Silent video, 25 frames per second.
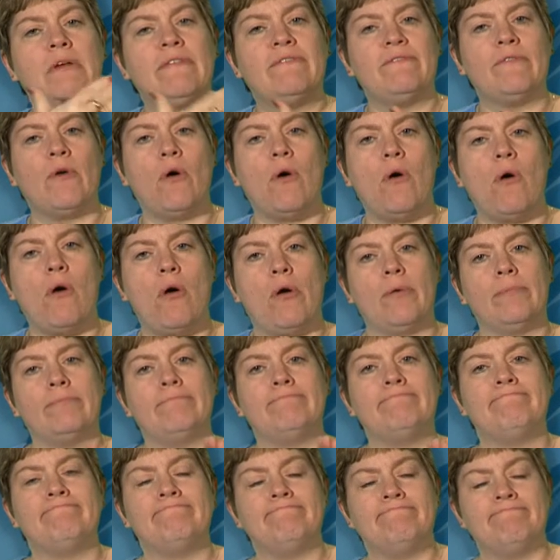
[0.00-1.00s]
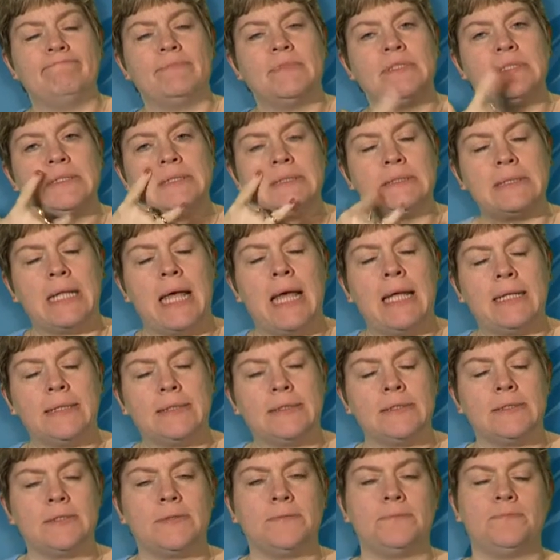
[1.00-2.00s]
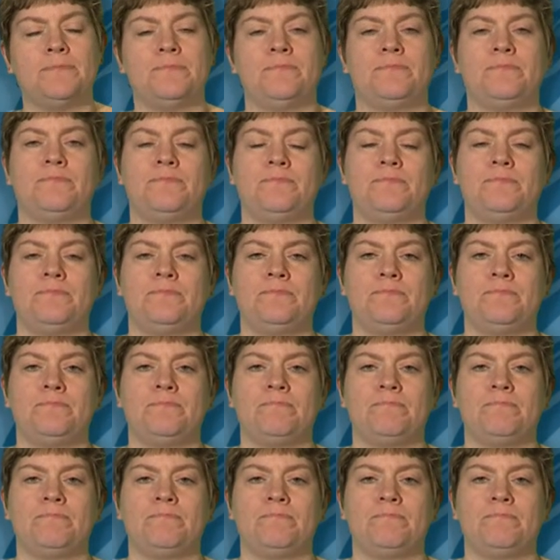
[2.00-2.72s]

No one is speaking in this clip.